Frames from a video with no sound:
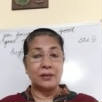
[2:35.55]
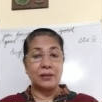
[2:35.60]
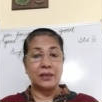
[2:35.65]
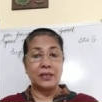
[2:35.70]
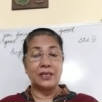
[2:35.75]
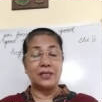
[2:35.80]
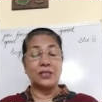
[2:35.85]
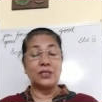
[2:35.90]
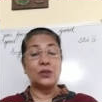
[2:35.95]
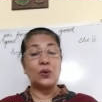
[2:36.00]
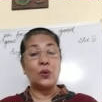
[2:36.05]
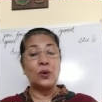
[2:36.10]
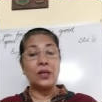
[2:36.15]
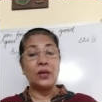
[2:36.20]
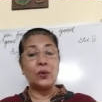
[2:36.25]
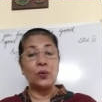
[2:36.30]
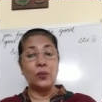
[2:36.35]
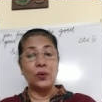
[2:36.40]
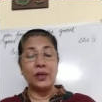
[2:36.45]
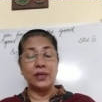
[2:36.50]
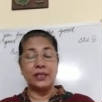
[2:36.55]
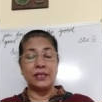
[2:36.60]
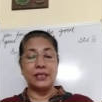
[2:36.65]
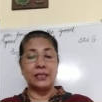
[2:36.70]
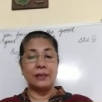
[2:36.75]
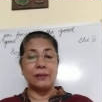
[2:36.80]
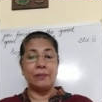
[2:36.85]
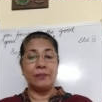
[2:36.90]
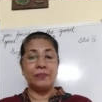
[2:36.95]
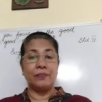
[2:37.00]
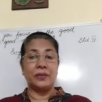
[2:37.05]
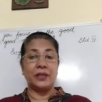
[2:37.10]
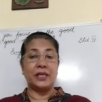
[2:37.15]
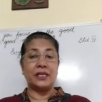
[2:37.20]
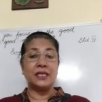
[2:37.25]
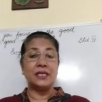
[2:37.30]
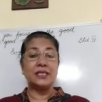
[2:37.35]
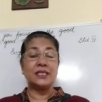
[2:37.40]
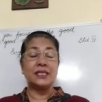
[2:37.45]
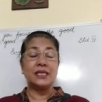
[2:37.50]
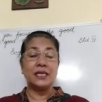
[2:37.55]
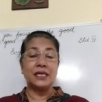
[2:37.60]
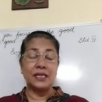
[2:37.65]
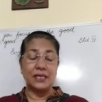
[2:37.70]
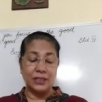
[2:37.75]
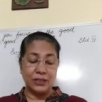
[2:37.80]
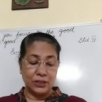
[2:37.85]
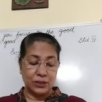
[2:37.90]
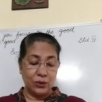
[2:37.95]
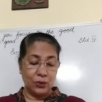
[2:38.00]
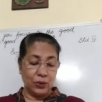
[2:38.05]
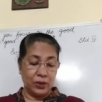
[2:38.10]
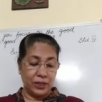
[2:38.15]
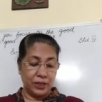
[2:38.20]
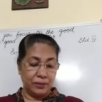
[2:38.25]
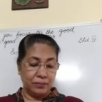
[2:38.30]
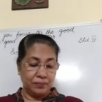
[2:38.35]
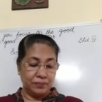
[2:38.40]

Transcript: consoling words, that is consoled.